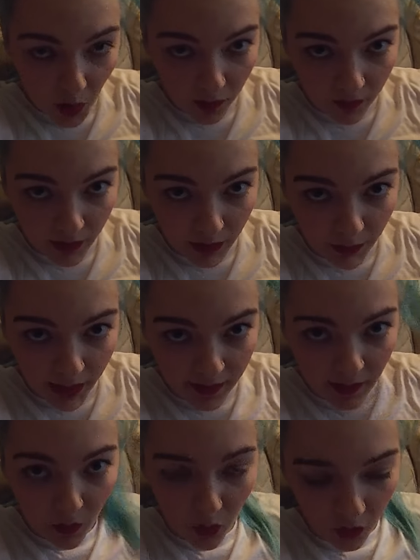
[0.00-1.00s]
of it makes
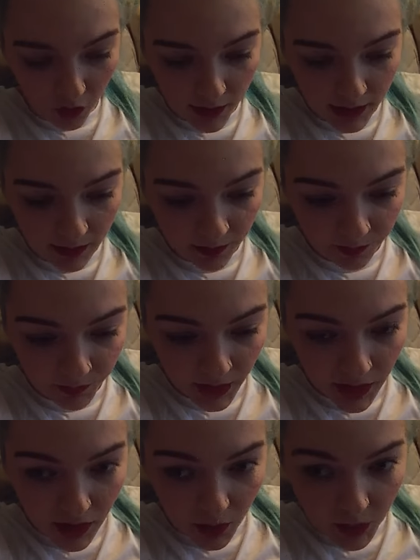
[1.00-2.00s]
it more green,
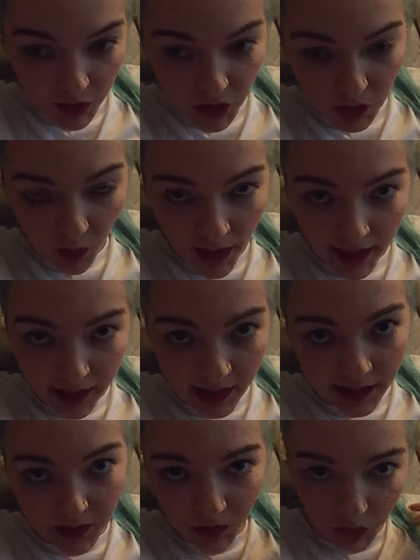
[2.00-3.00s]
which is why it
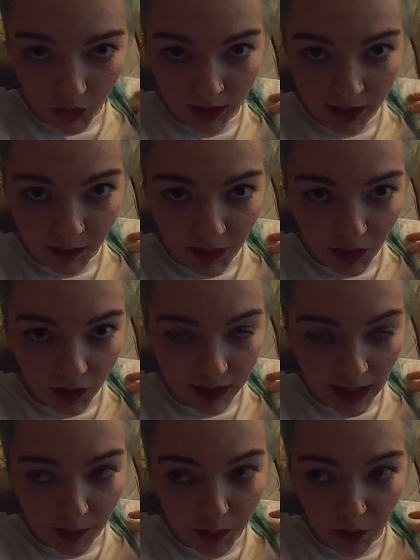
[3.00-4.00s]
is so green, because
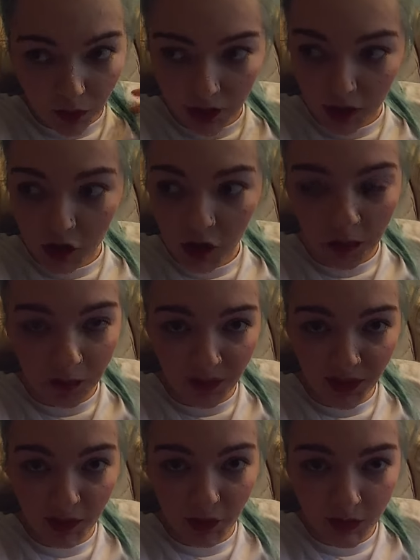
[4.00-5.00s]
I put grey on top of
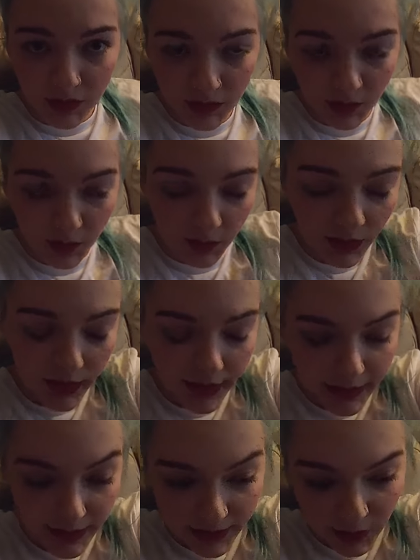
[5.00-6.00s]
blue, so
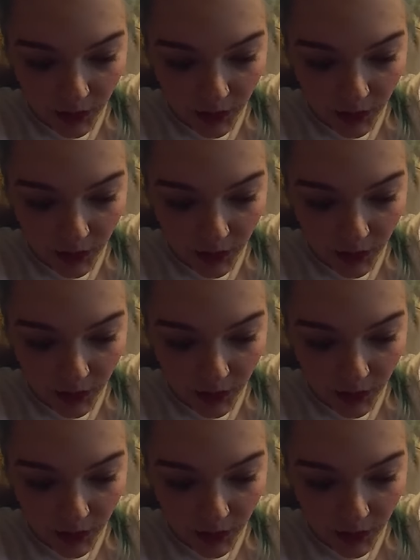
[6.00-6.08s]
that's